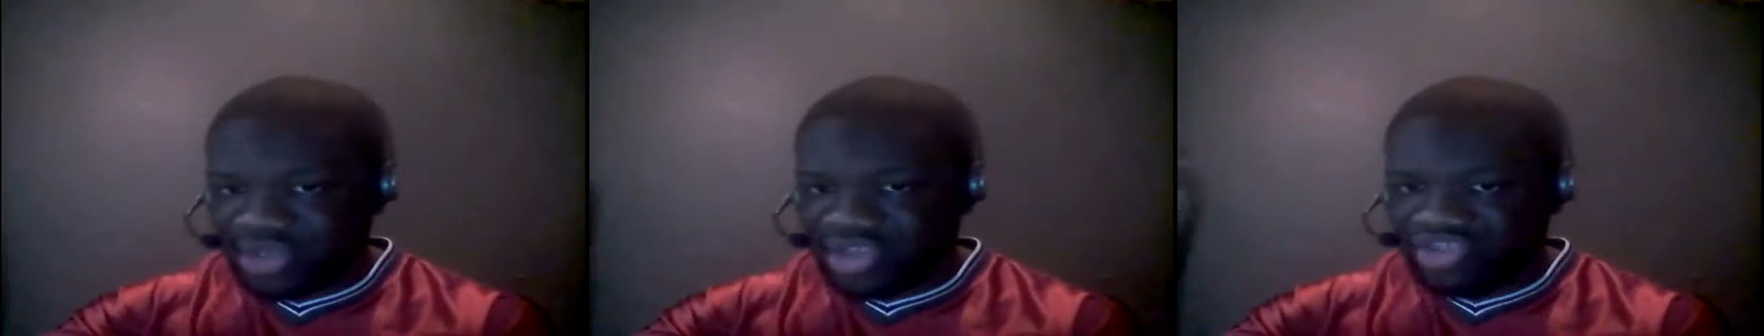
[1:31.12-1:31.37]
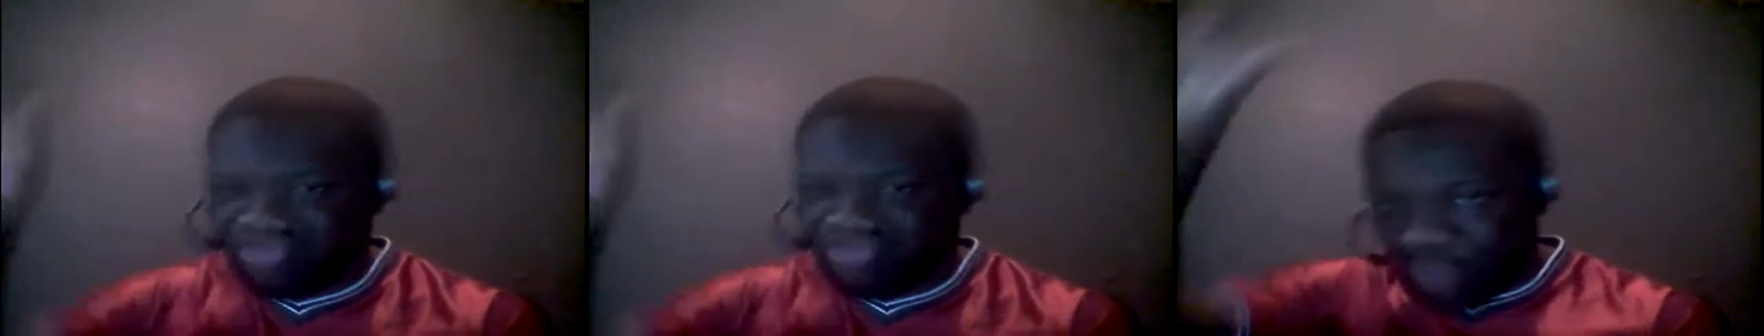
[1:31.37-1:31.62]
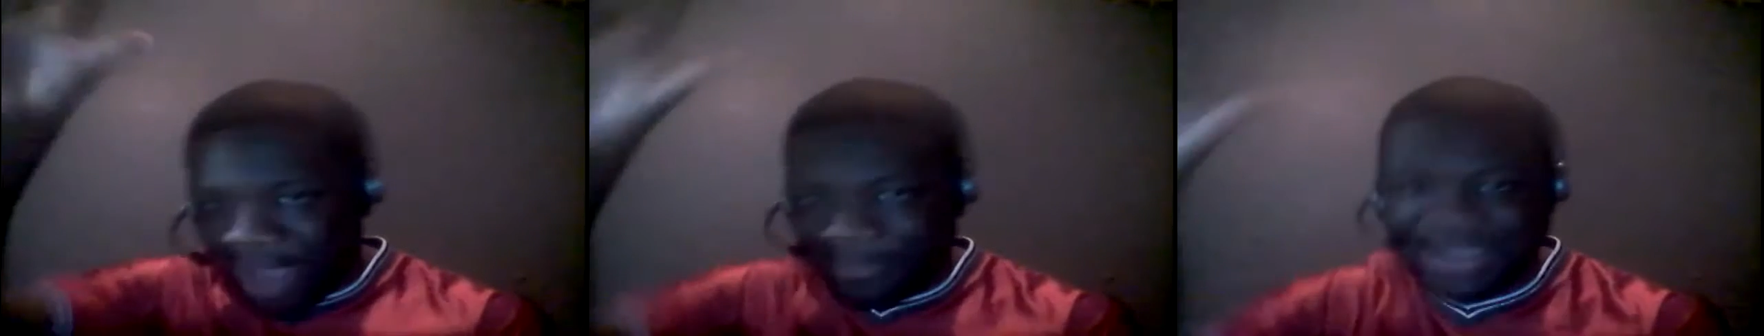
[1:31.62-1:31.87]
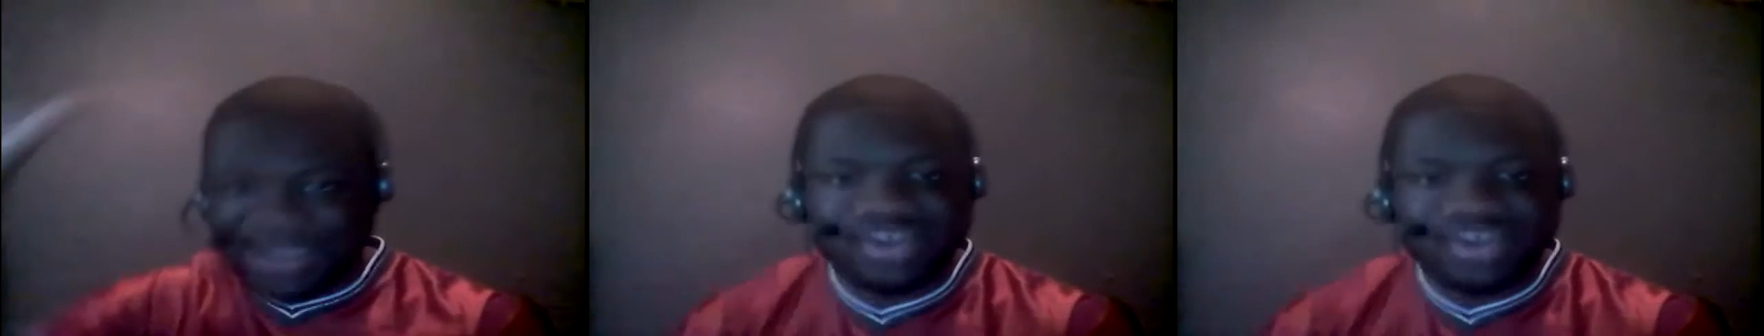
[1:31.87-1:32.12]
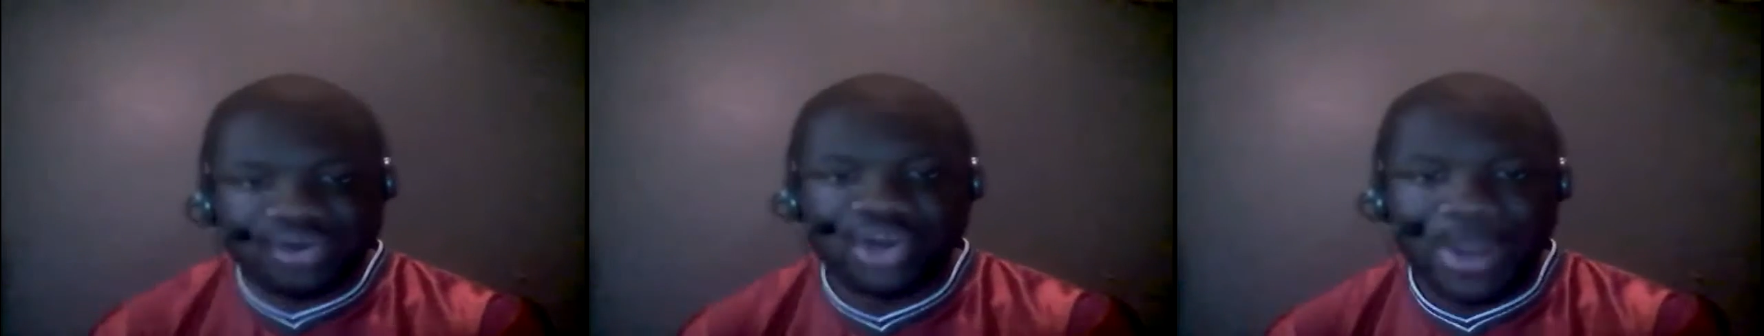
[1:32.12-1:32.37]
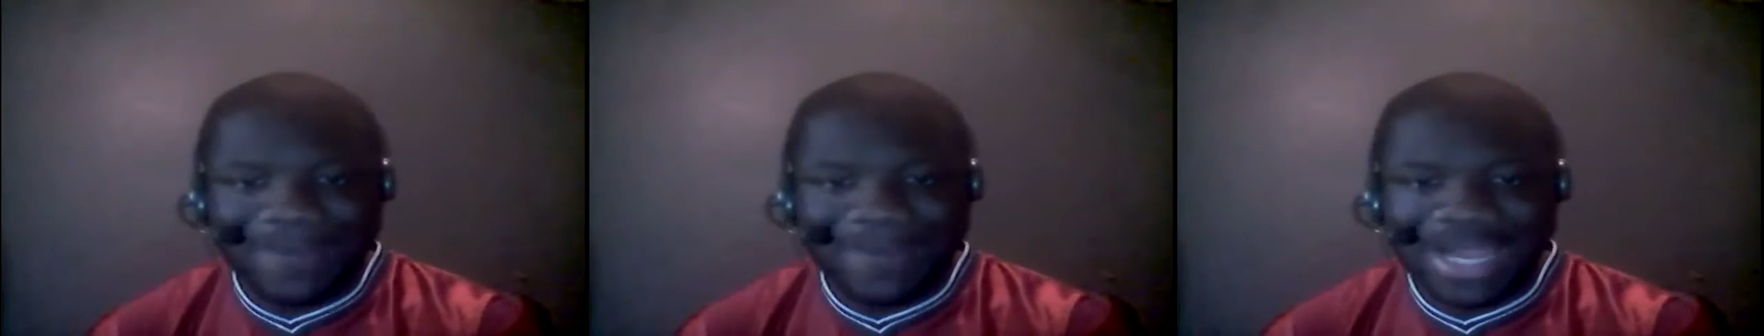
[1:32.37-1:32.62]
drop it to
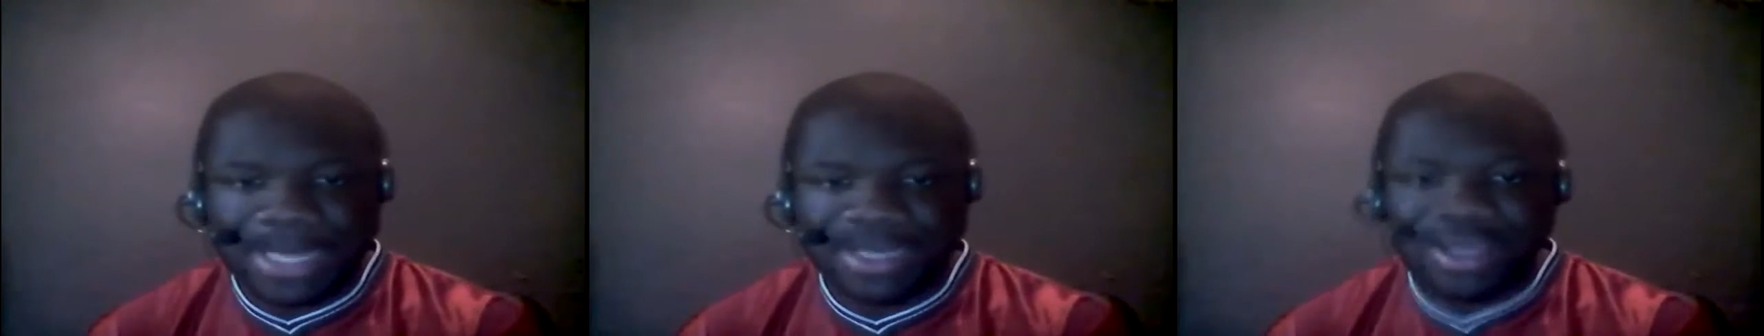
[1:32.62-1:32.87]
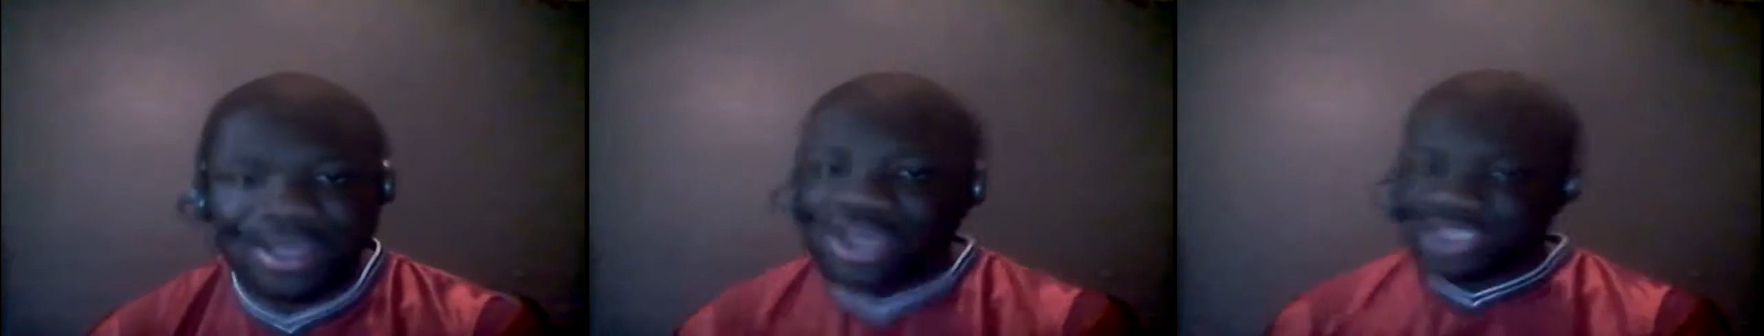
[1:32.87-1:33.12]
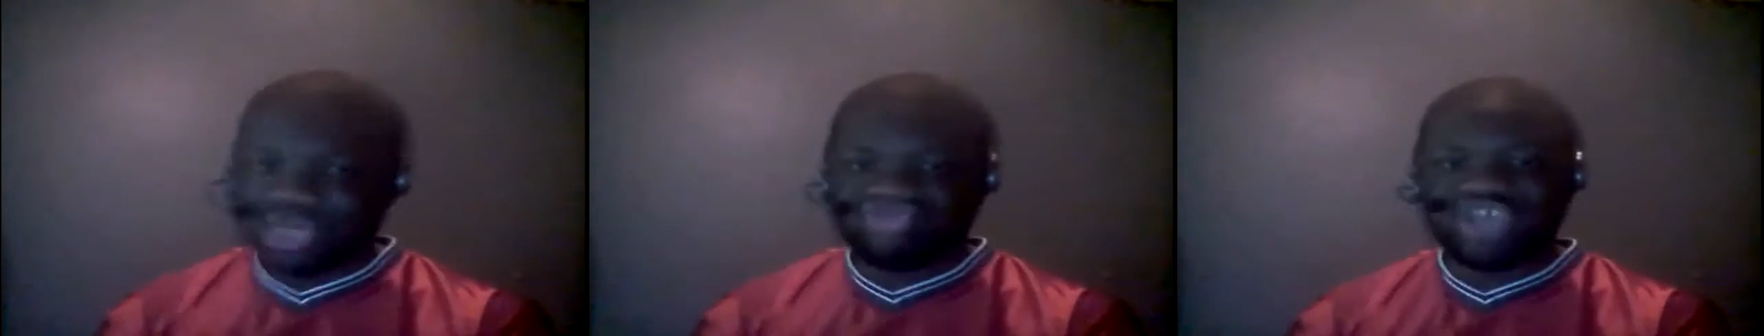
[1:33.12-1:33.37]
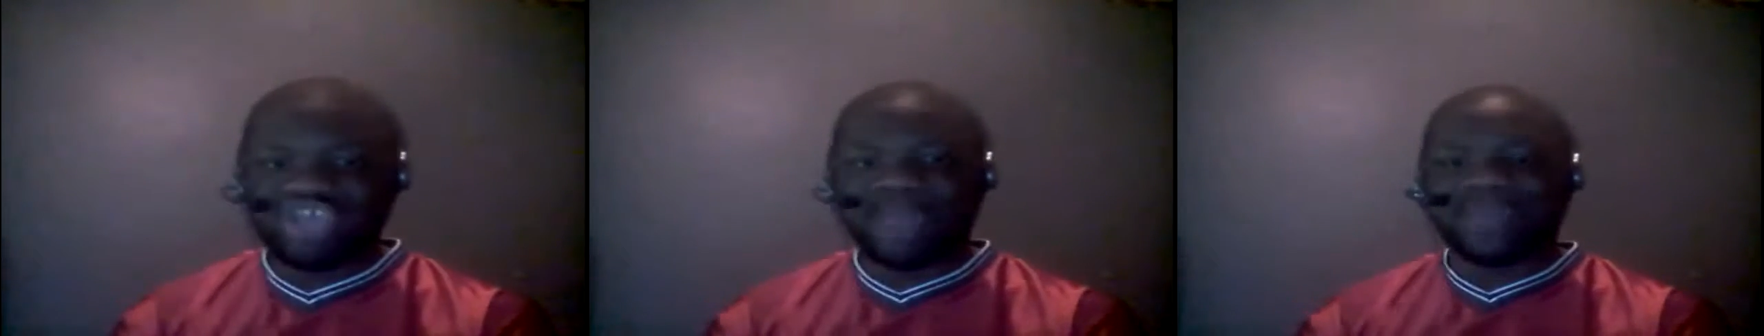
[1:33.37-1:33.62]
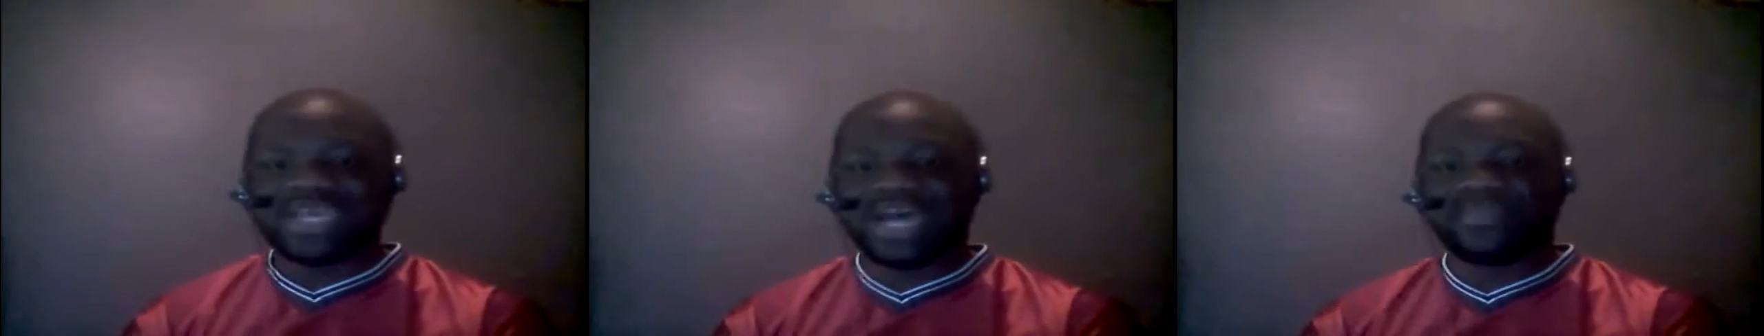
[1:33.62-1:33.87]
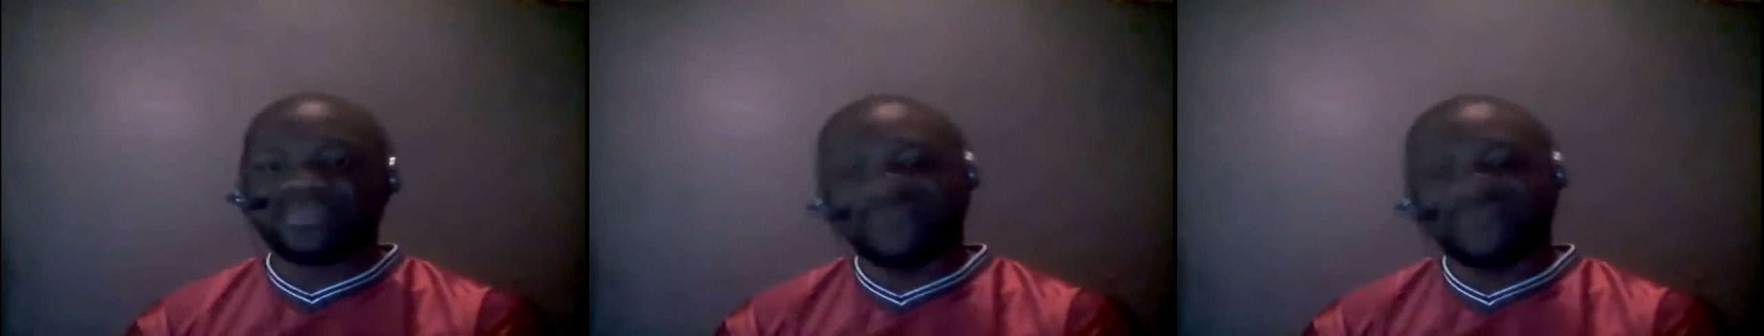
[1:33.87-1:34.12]
Carmella so she could become
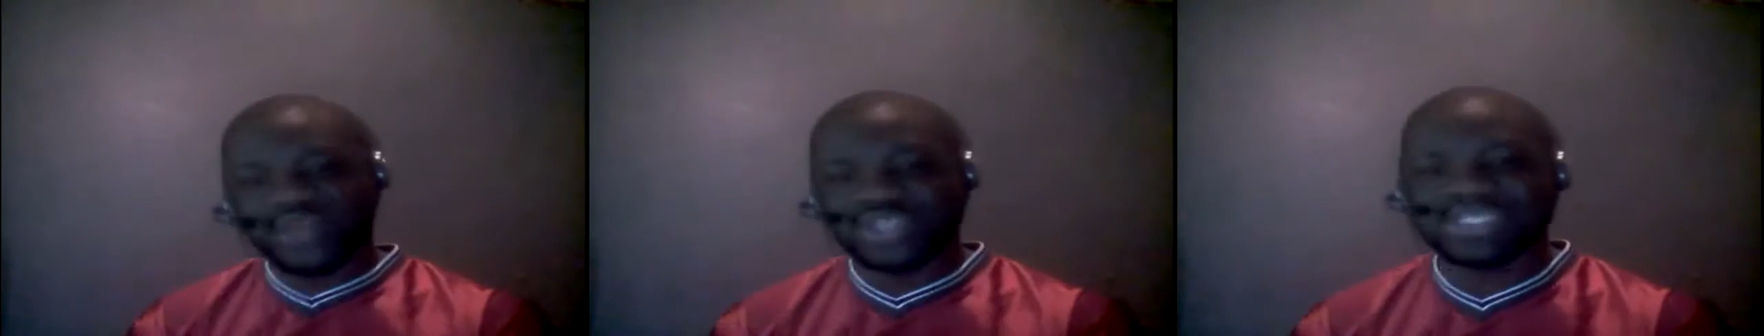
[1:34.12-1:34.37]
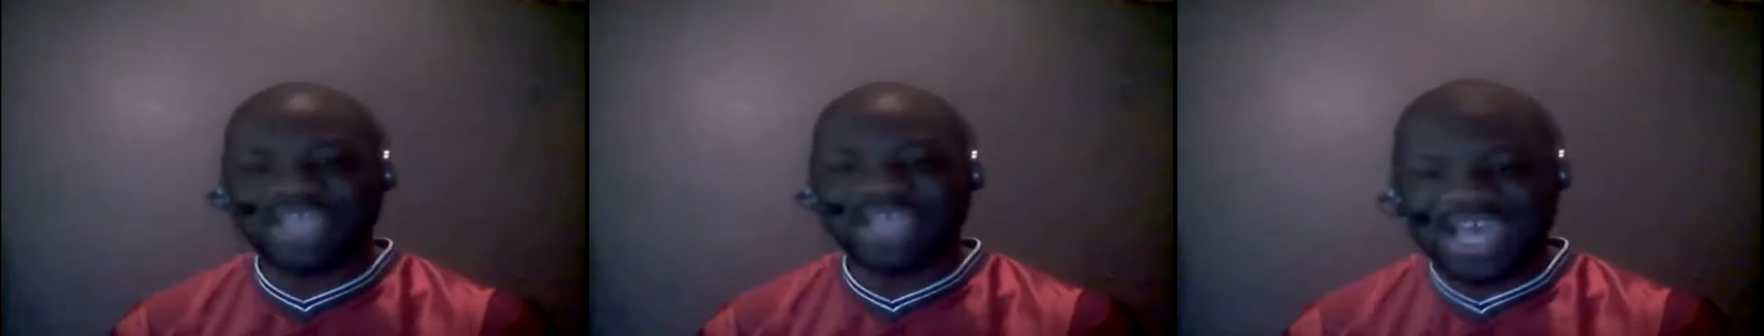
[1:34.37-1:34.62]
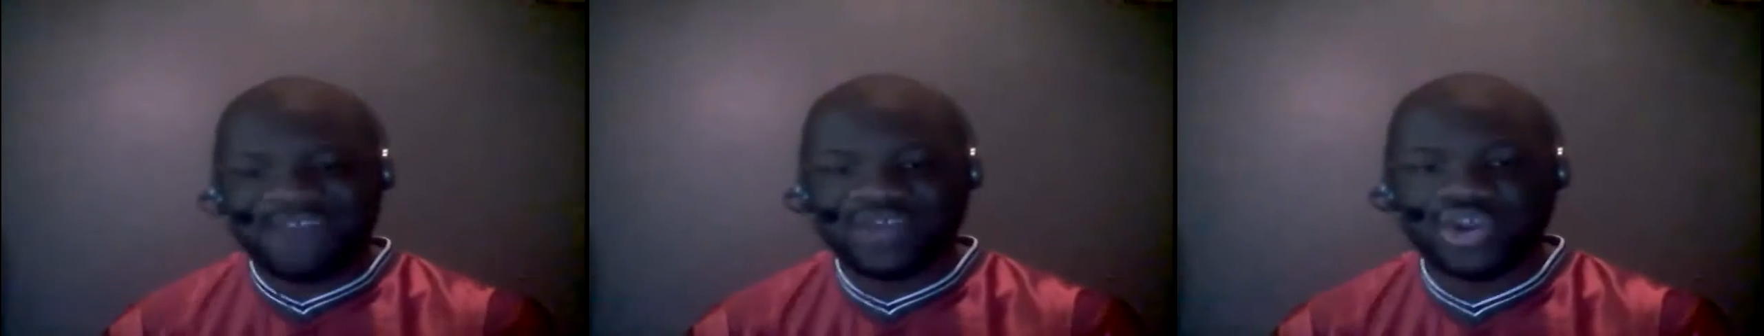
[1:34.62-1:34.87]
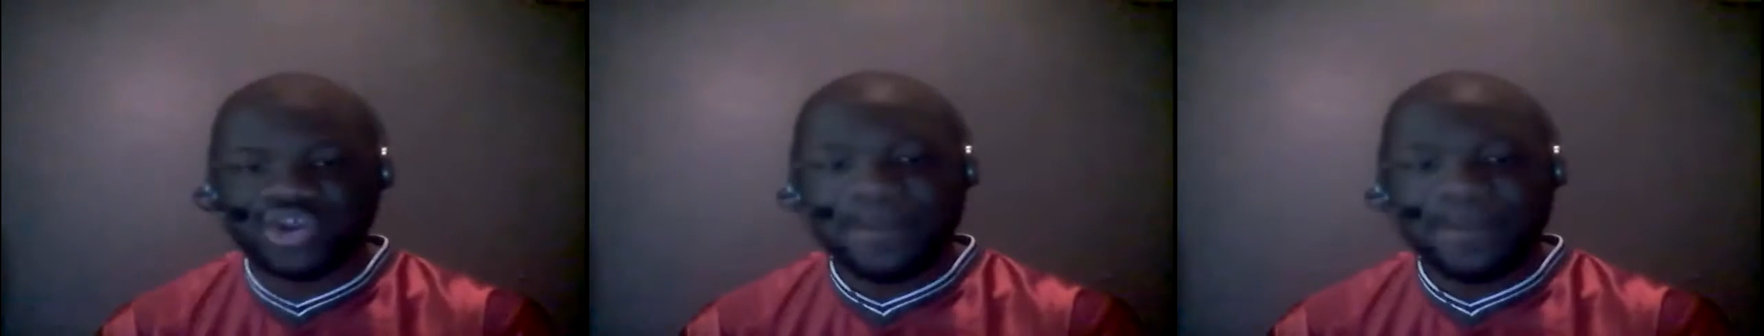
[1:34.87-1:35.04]
the first ever